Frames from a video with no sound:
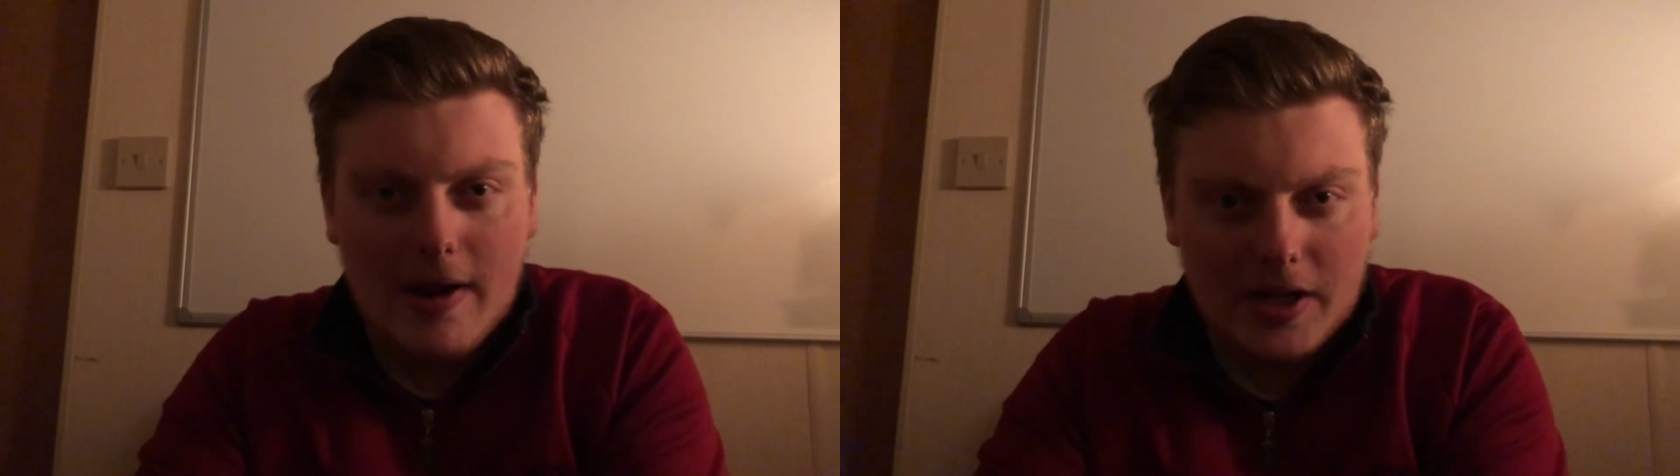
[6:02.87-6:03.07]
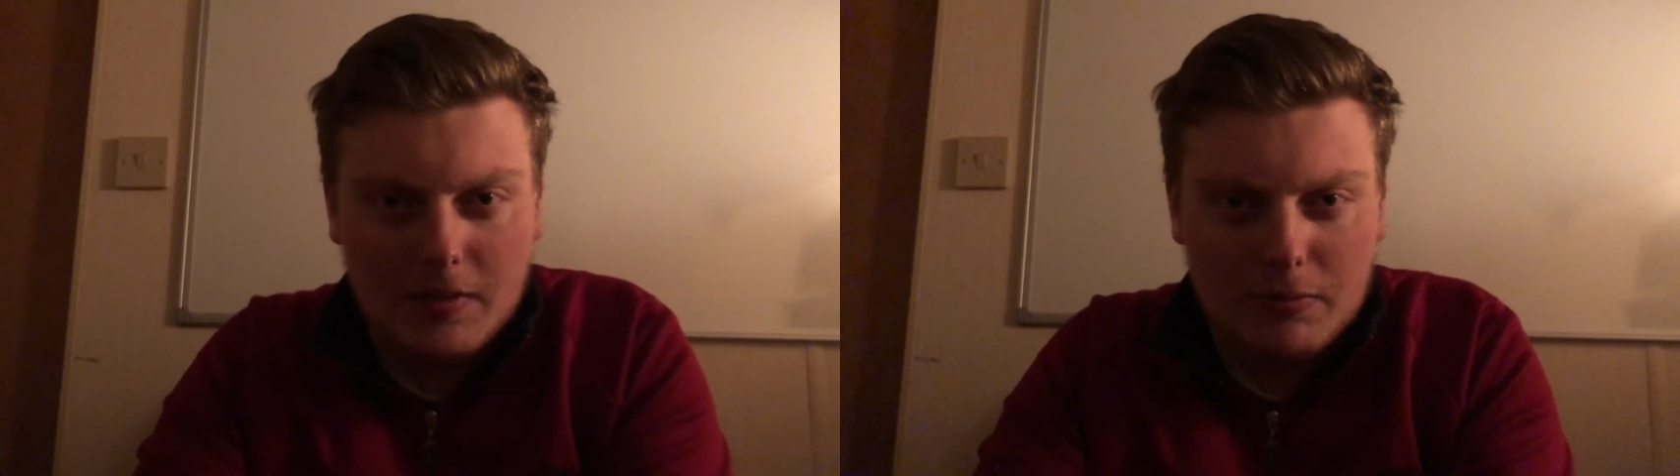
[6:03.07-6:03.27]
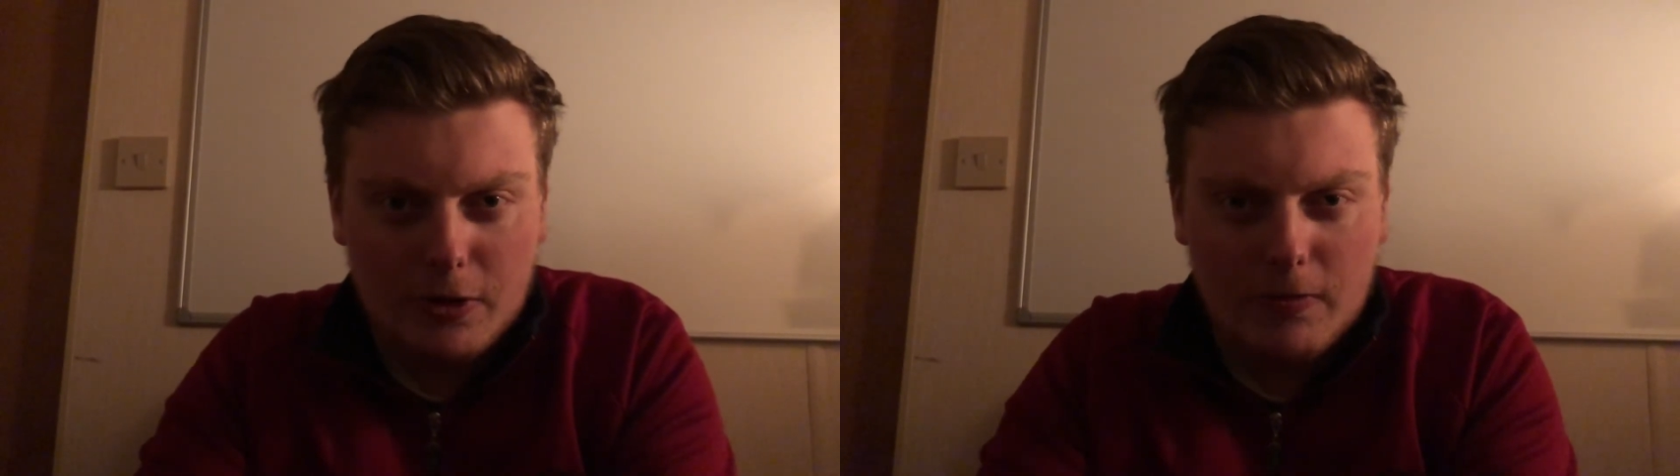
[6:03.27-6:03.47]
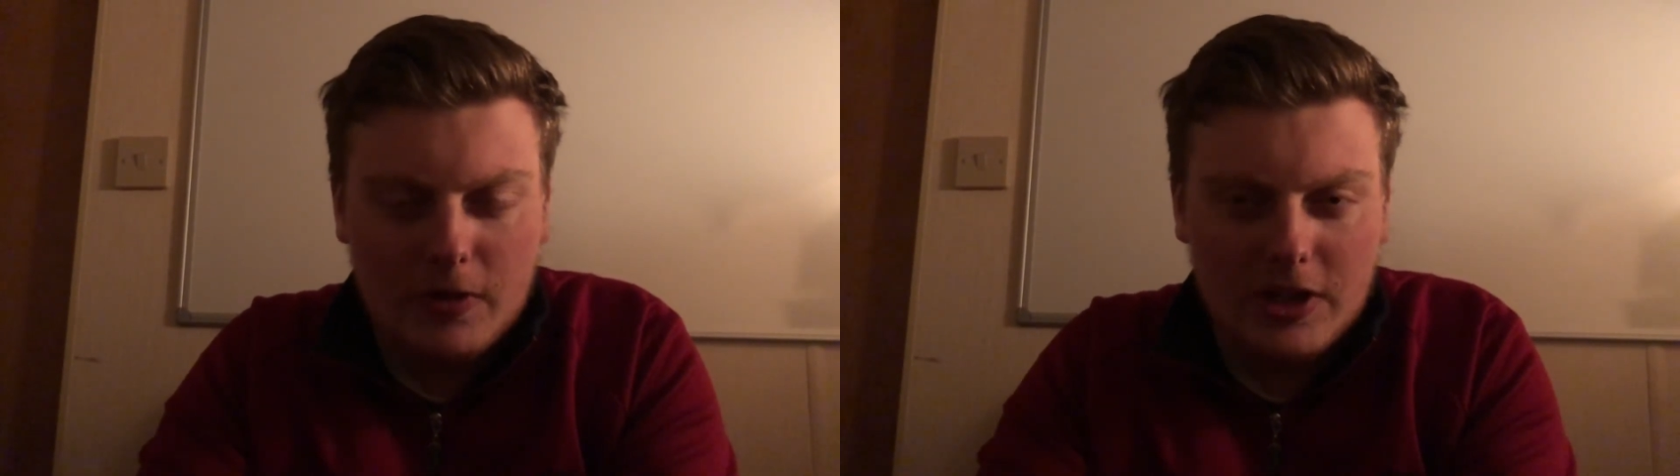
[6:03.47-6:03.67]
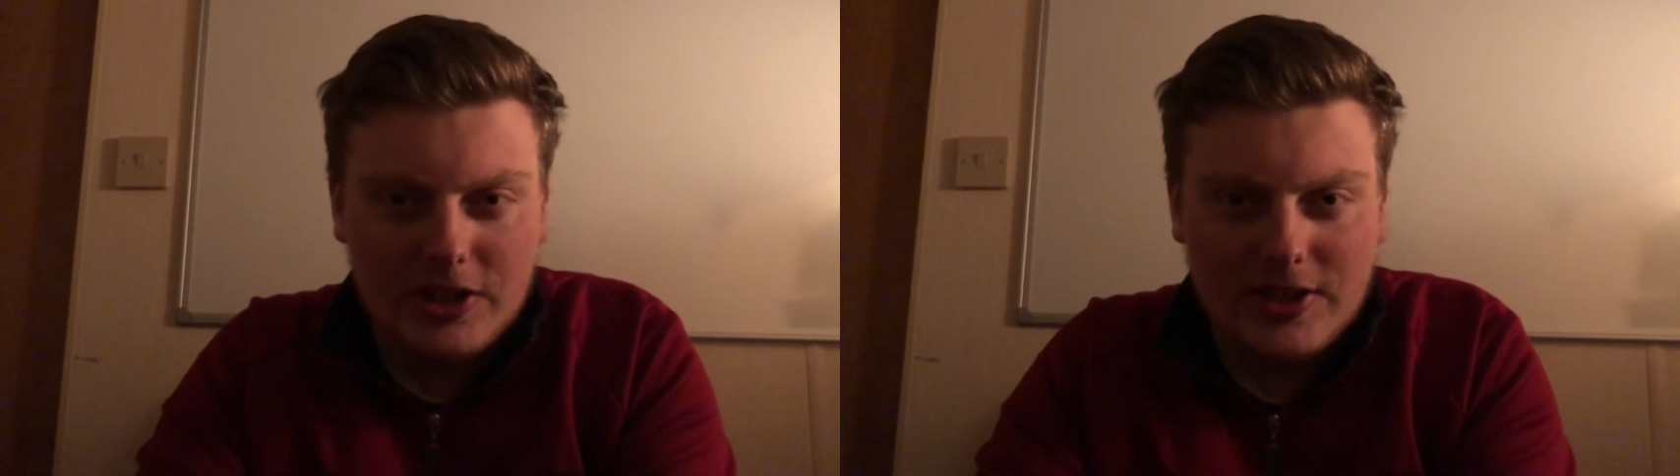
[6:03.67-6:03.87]
he can improve
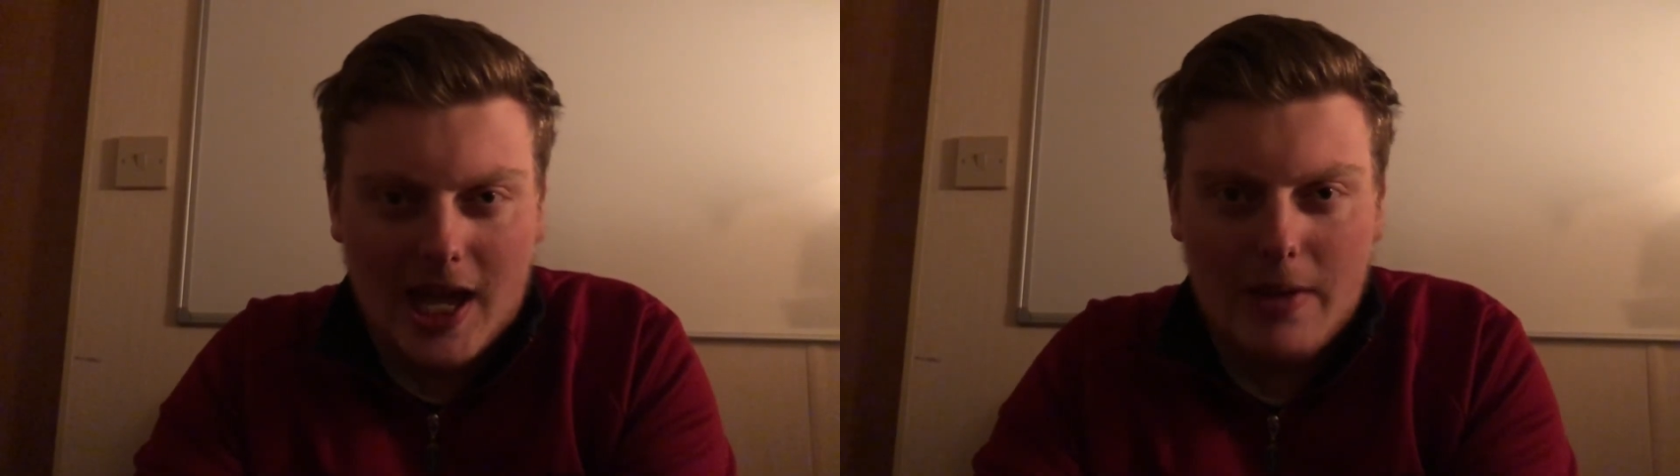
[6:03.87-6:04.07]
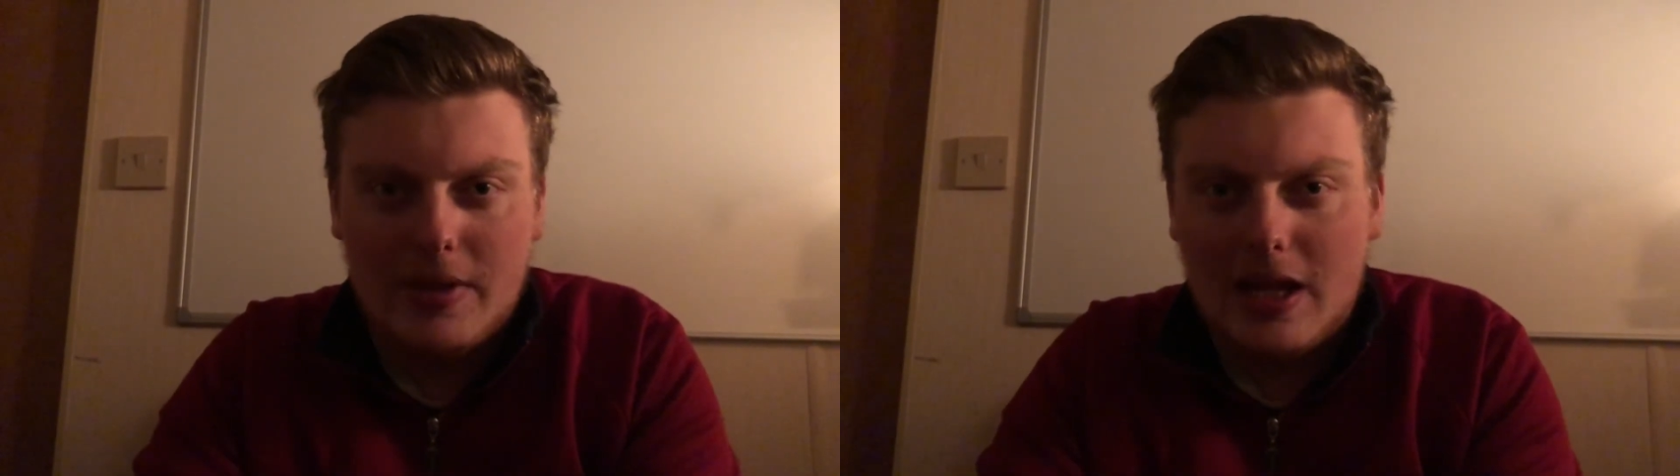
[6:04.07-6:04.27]
on in this game,